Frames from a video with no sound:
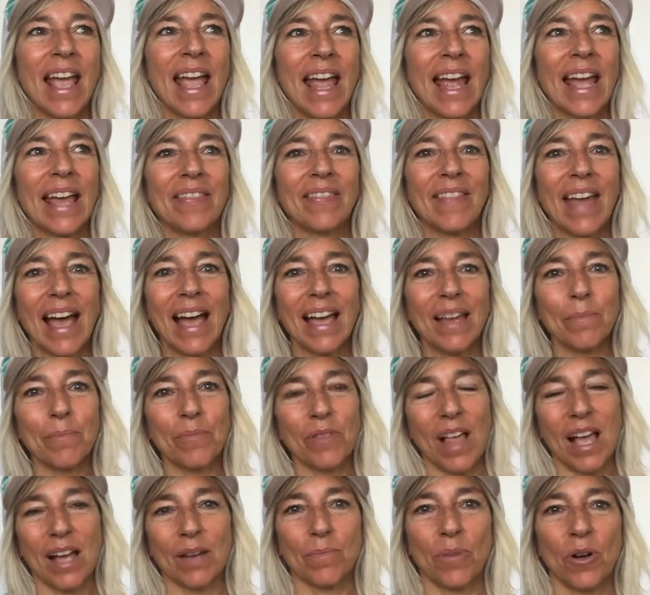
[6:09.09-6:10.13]
And that
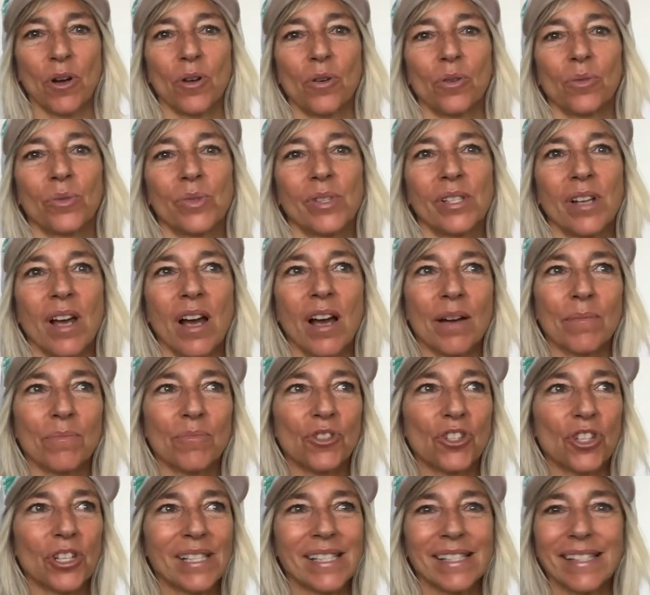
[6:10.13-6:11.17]
blog post,
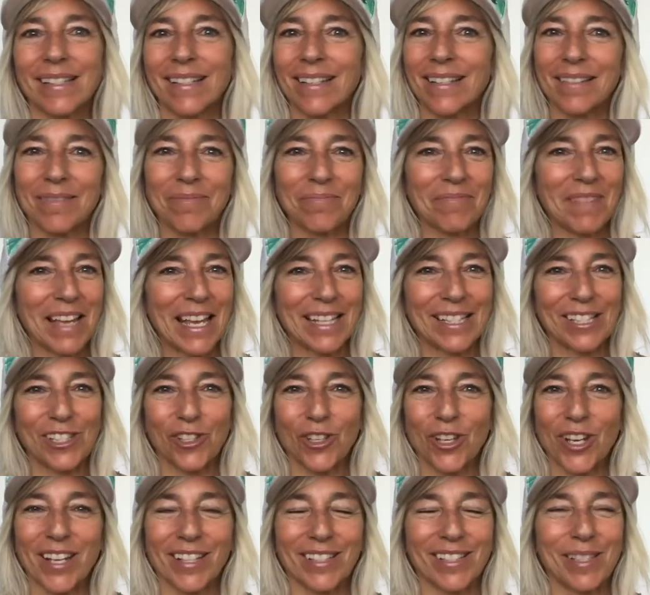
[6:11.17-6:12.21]

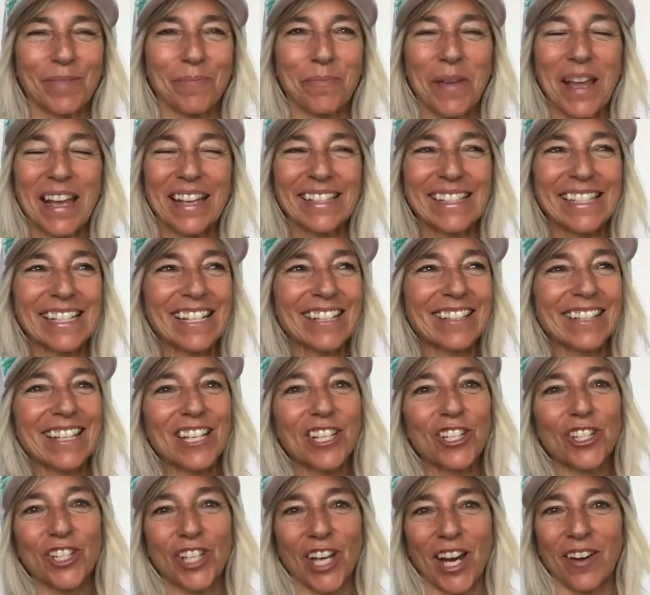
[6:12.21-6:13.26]
it's basically
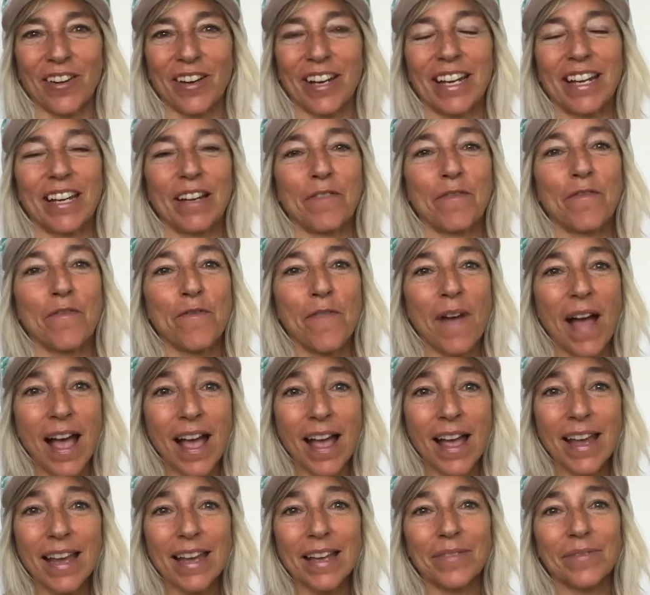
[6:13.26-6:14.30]
sharing
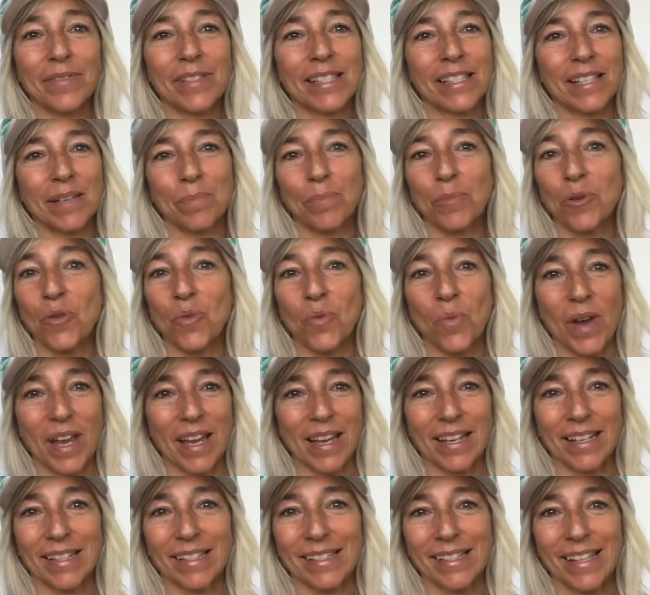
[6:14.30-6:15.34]
5 simple
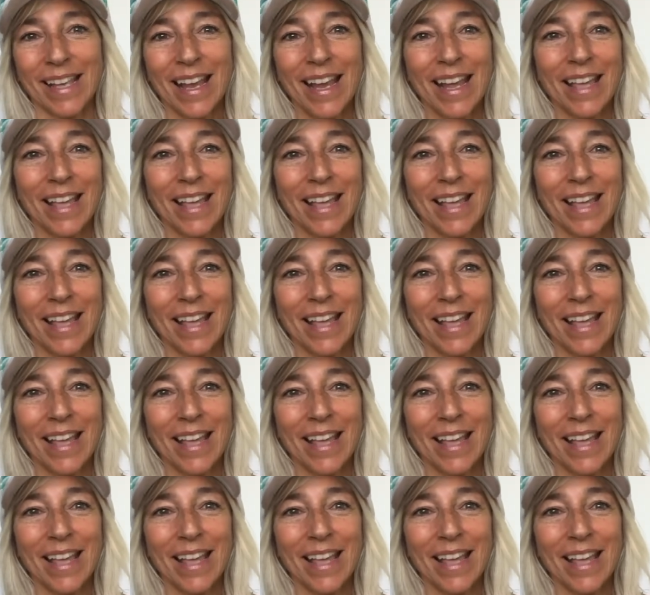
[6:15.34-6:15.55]
ways